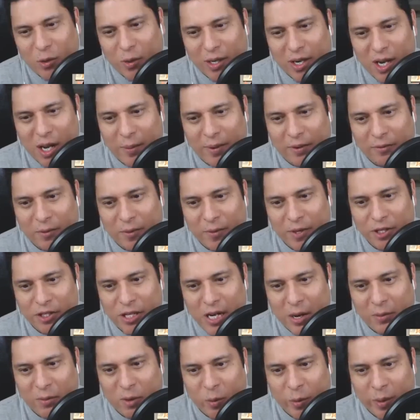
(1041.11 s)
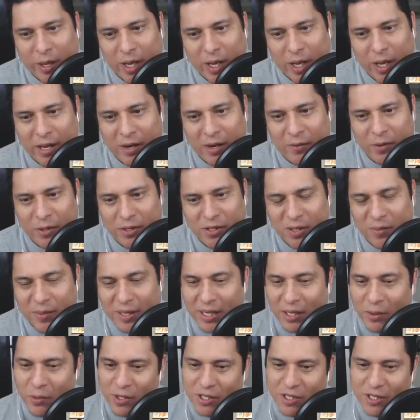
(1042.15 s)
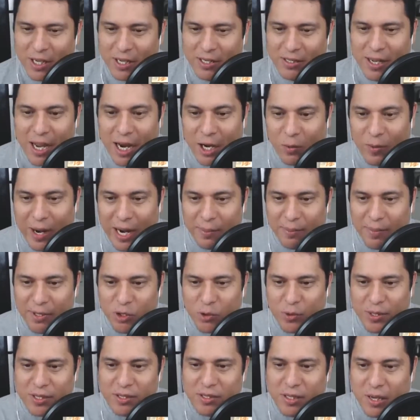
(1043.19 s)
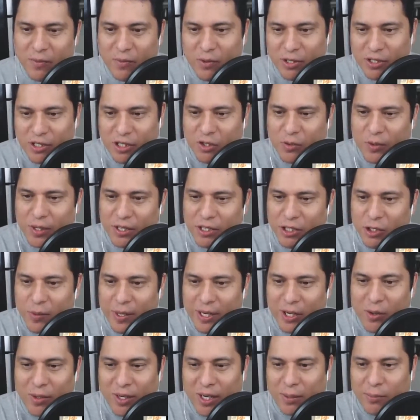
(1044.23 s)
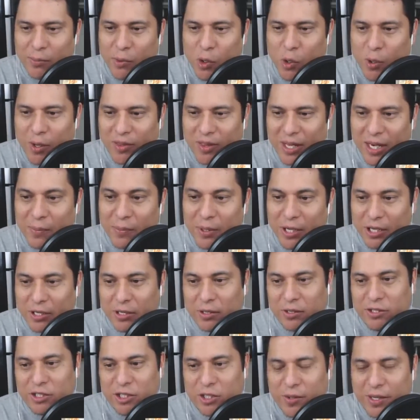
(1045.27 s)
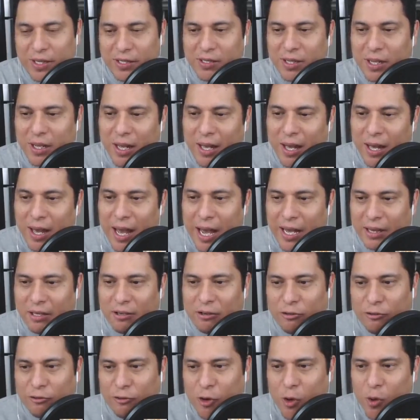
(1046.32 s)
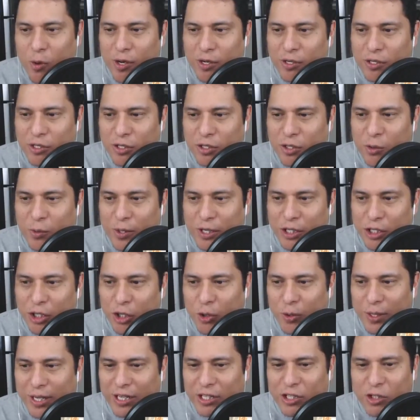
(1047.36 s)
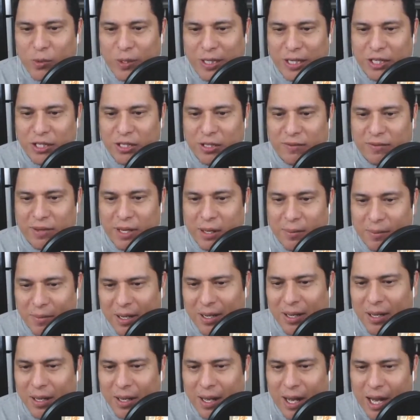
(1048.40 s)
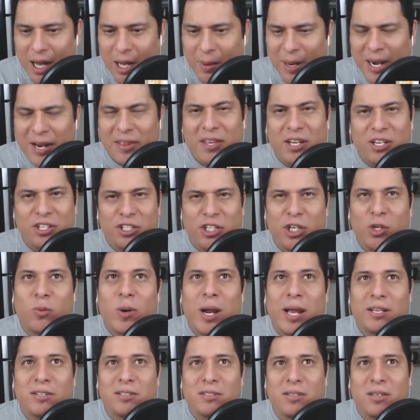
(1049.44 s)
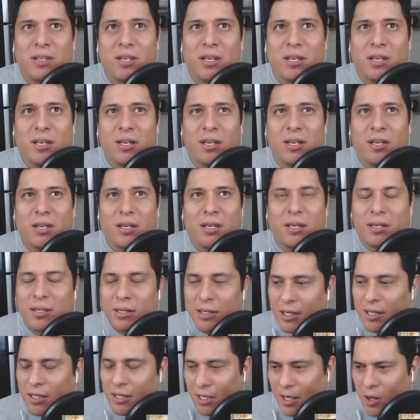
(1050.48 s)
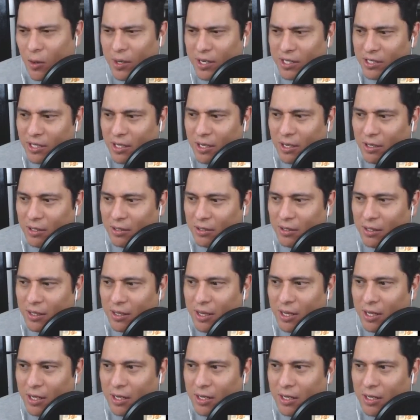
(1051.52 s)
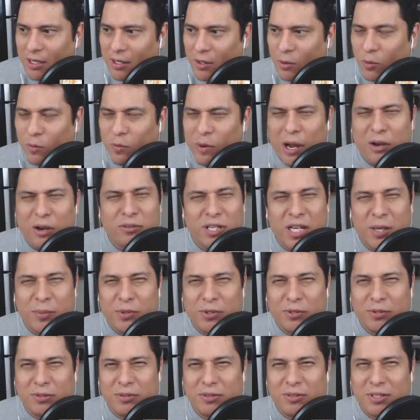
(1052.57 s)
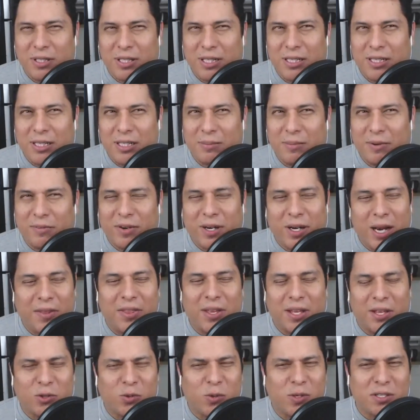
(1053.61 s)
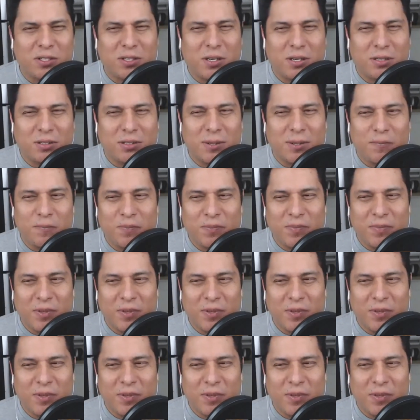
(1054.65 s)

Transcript: Quick comment from the chat room. We have Avril Sabine, which says, I write between several series so I don't get bored with any particular series and look forward to returning to each of them. I think she writes the, what is it called? The Round Table? I forget. I think that's what it's called.